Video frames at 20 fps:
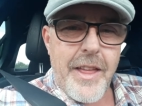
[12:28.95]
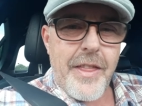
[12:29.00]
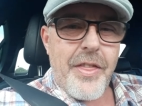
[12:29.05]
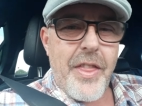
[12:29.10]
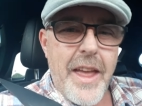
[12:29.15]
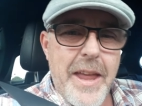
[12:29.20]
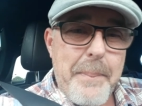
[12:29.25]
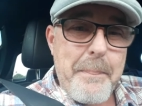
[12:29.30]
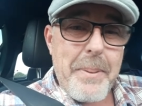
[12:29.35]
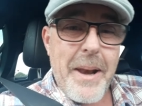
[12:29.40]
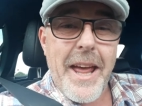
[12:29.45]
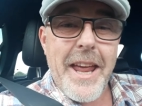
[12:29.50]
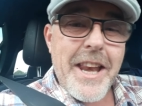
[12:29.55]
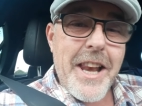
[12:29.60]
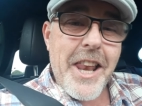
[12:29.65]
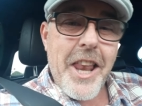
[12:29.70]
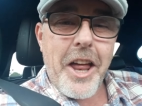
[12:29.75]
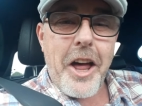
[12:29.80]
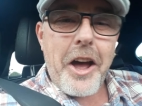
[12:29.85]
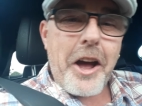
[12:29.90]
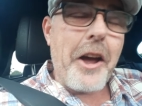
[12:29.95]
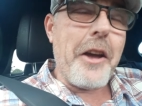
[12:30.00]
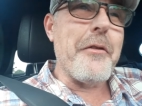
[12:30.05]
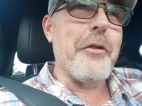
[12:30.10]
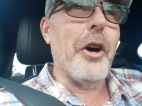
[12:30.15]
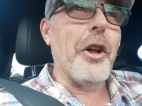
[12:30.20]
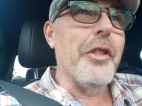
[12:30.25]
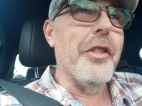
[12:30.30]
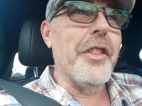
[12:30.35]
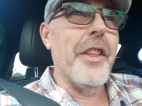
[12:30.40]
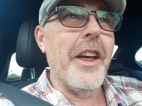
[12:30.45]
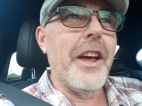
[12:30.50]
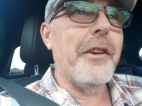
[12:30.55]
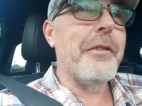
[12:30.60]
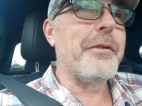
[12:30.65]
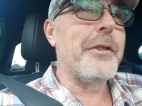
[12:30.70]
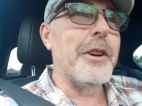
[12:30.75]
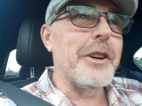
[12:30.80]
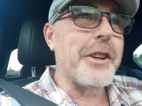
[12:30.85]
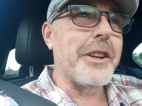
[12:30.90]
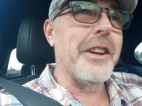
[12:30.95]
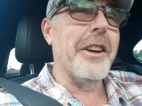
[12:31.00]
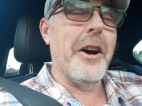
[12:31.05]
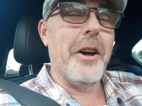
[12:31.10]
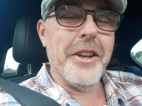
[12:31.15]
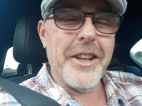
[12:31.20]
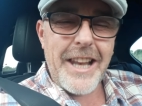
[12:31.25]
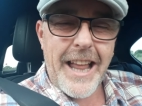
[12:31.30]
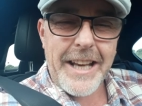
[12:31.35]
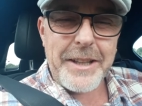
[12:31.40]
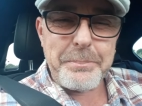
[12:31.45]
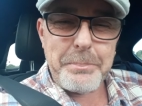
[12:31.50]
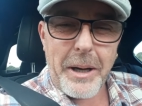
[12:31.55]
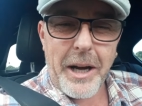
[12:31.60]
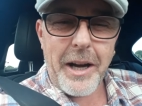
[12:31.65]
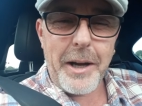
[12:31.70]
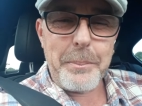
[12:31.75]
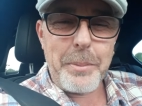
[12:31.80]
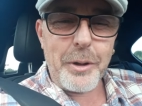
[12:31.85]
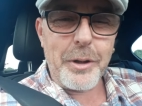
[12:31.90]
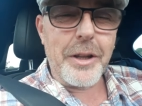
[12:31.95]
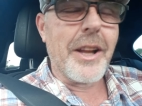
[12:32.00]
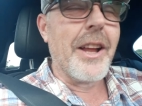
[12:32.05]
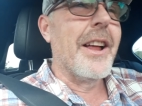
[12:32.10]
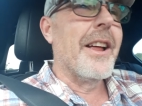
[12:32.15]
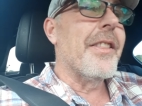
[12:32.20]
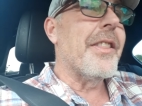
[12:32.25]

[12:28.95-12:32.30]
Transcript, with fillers: they play live on their fucking on Lad Bible.